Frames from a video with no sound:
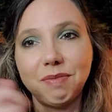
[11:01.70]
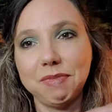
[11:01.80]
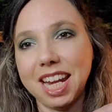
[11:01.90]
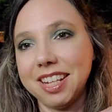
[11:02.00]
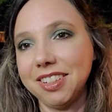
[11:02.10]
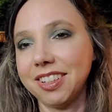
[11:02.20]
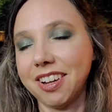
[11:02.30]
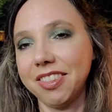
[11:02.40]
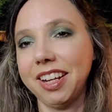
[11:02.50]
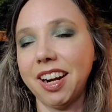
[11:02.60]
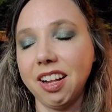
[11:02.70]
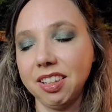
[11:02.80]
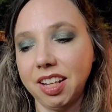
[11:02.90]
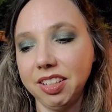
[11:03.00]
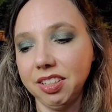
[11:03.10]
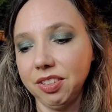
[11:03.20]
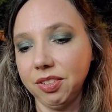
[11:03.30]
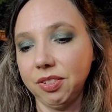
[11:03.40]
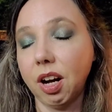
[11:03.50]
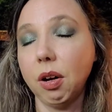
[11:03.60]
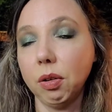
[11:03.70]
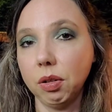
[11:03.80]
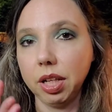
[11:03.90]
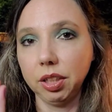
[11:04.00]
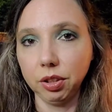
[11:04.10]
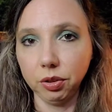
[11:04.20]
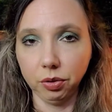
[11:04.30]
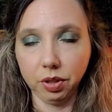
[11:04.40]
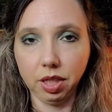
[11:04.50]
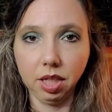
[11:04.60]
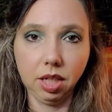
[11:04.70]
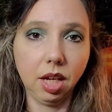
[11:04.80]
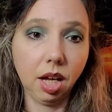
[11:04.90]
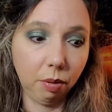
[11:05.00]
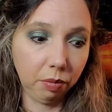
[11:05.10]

take a look on there. I'll let you, I'll include the um,